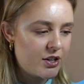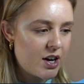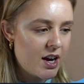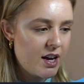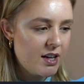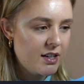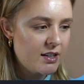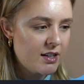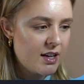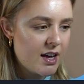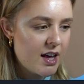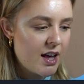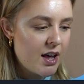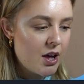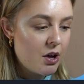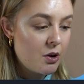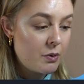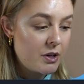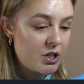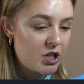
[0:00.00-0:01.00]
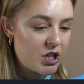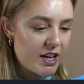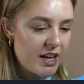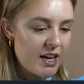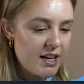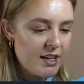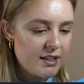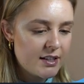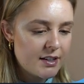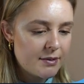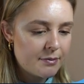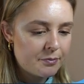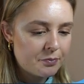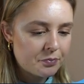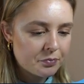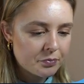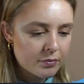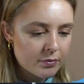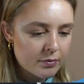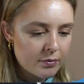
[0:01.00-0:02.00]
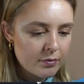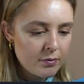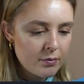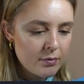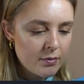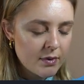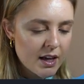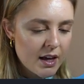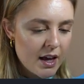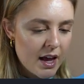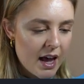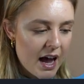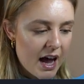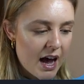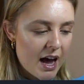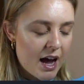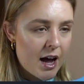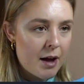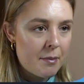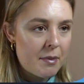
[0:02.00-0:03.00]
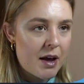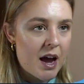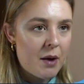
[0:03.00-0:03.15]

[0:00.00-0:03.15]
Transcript: address, which it is. Um,